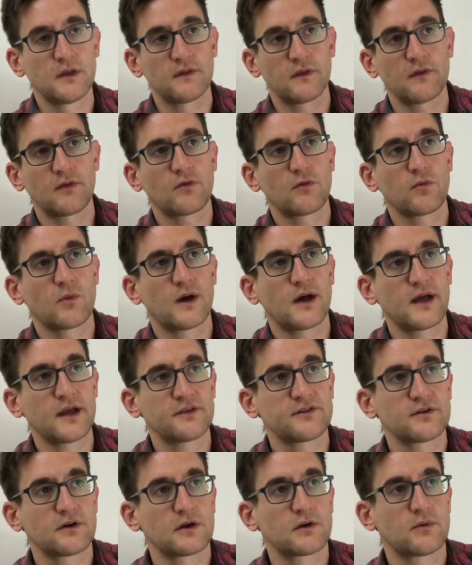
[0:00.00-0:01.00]
This is why I
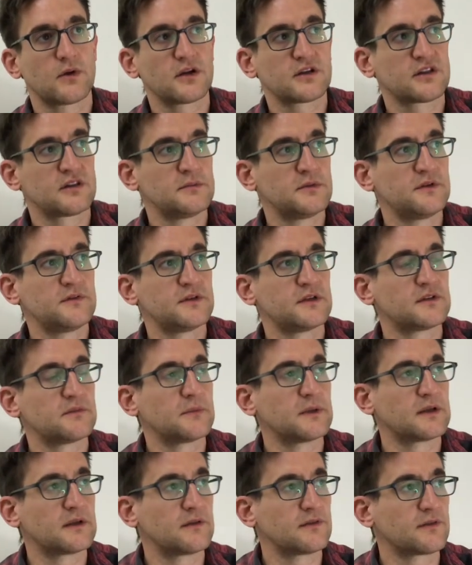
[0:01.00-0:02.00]
started to watch the movie, is
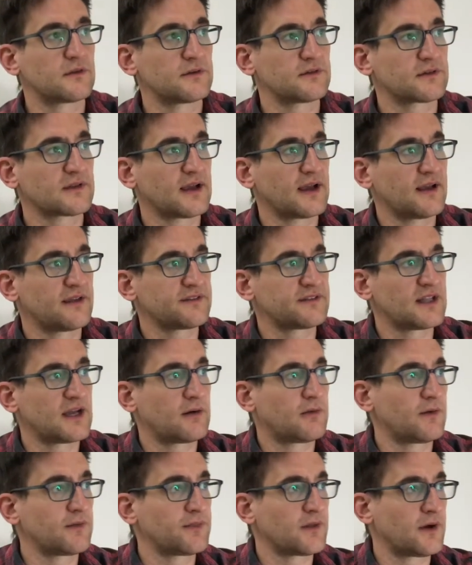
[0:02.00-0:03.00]
because there's guys
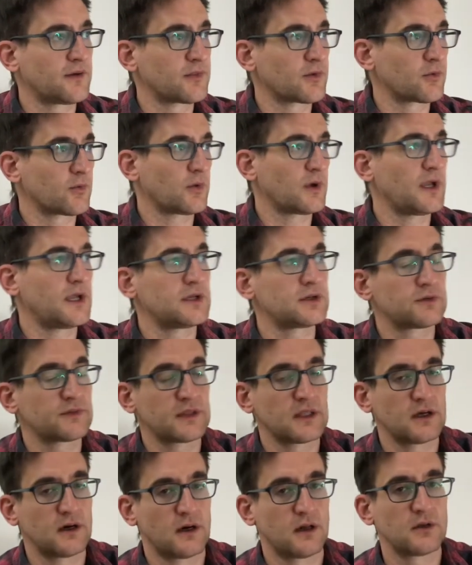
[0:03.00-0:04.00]
now on the right, or
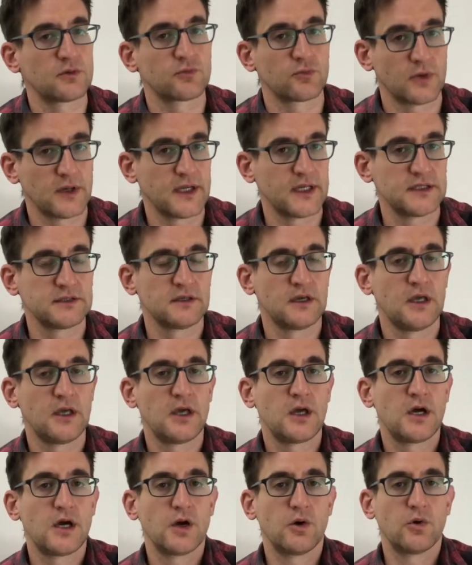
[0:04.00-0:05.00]
the alt-right,
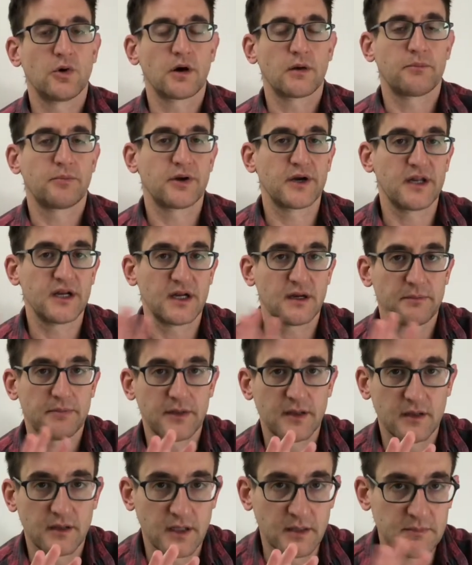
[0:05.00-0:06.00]
who are putting
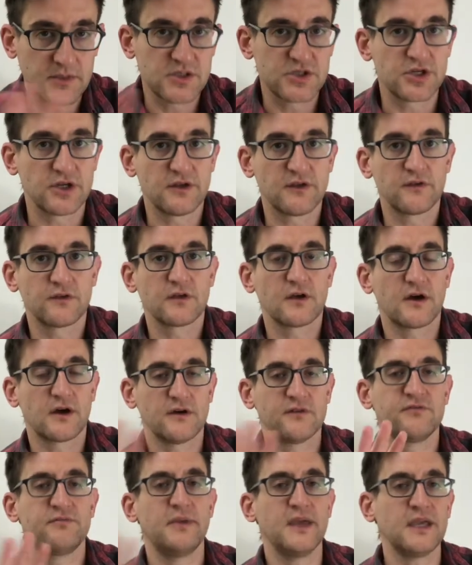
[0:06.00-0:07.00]
up images
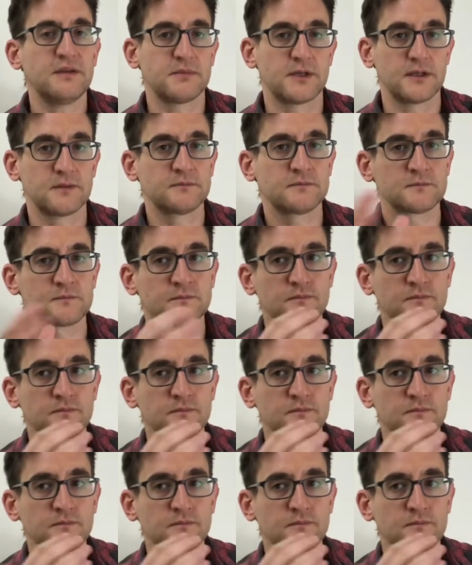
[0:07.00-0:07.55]
of Bateman